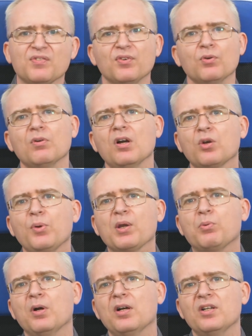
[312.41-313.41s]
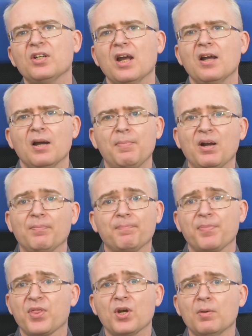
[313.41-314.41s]
of all, a quick word about
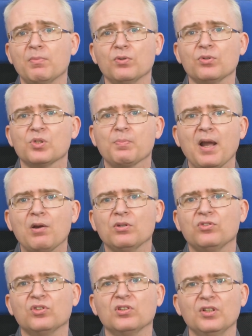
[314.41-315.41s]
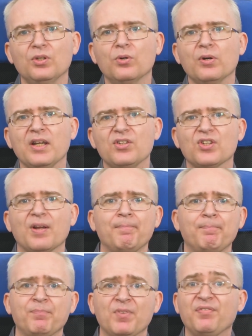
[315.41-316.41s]
thermals, power draw, noise.
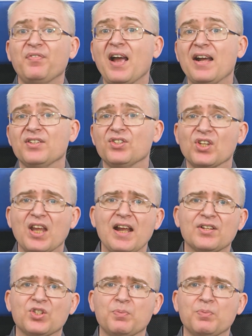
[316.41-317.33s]
The fans can